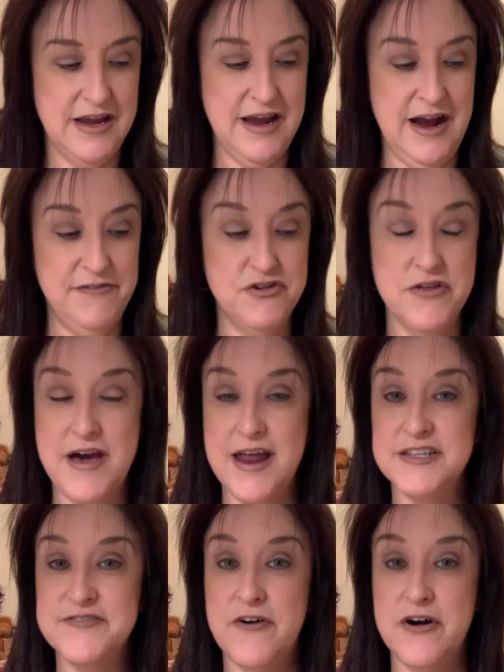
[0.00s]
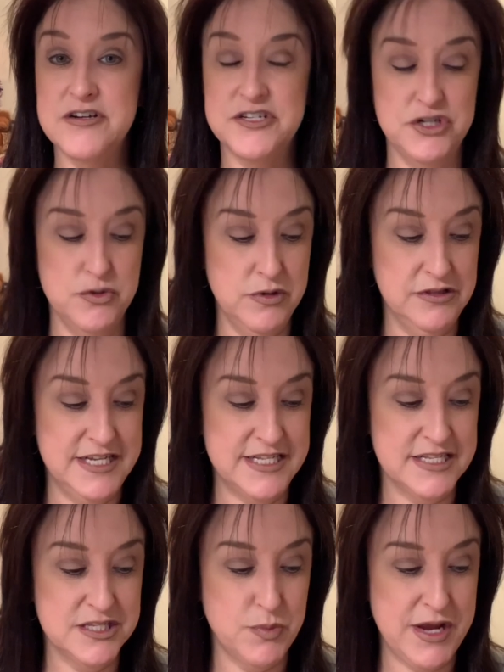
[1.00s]
After that, as far as new
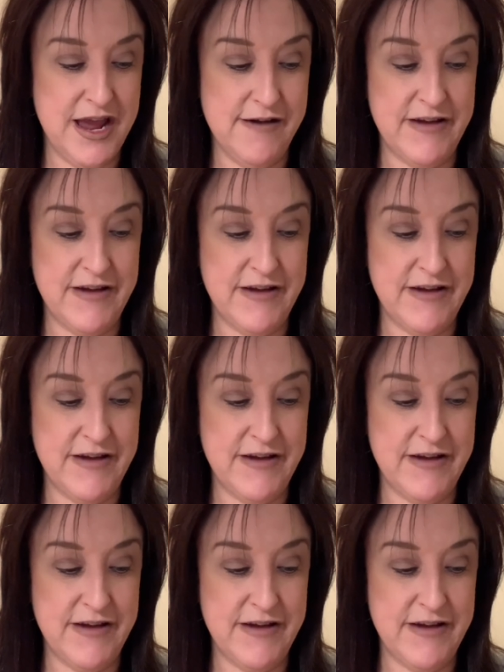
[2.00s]
releases, we have